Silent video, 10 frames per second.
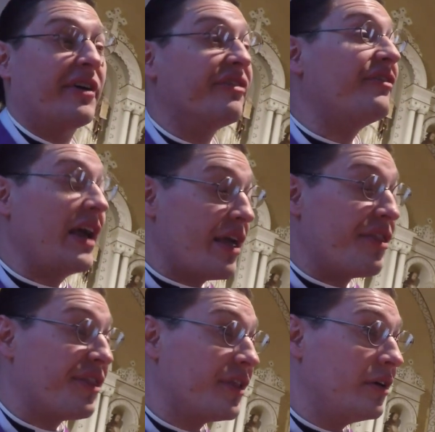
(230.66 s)
our
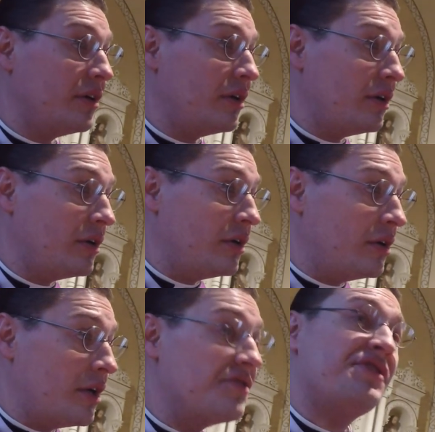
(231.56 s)
faith
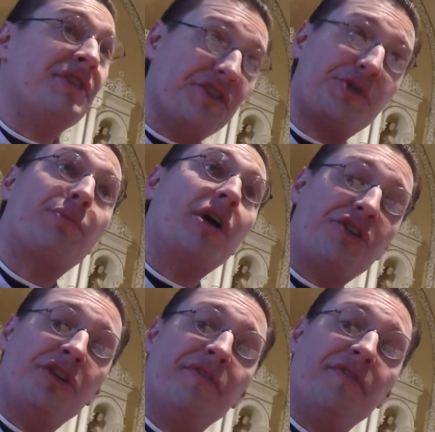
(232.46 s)
is an expression